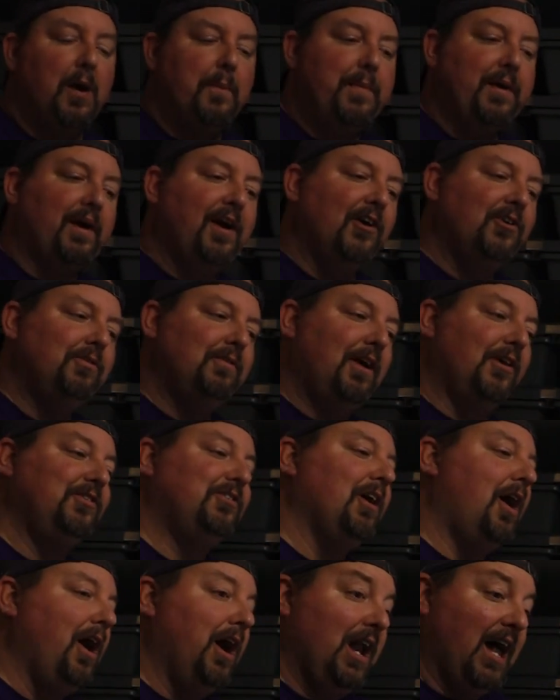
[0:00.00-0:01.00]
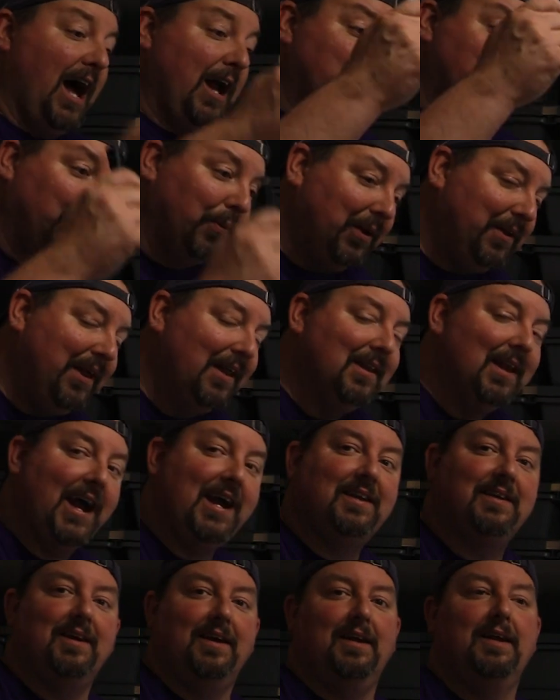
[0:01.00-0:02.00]
Because when I saw it, I really
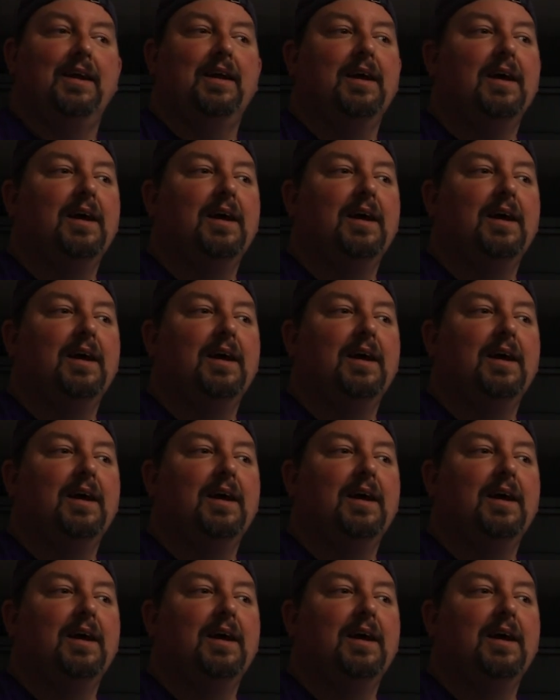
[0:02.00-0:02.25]
liked it.